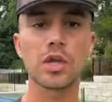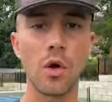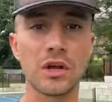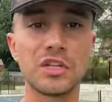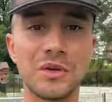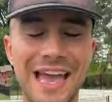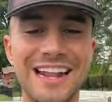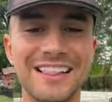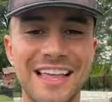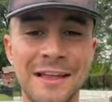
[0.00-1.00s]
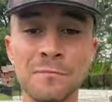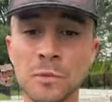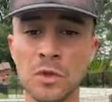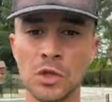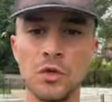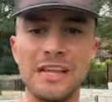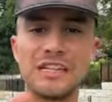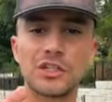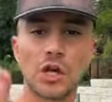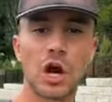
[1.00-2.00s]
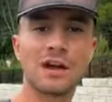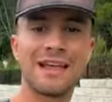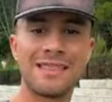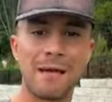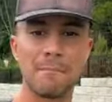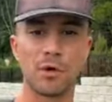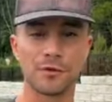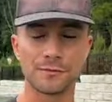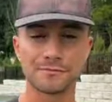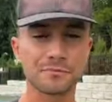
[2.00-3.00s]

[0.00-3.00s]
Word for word: You are going to get it late you need to turn and then move.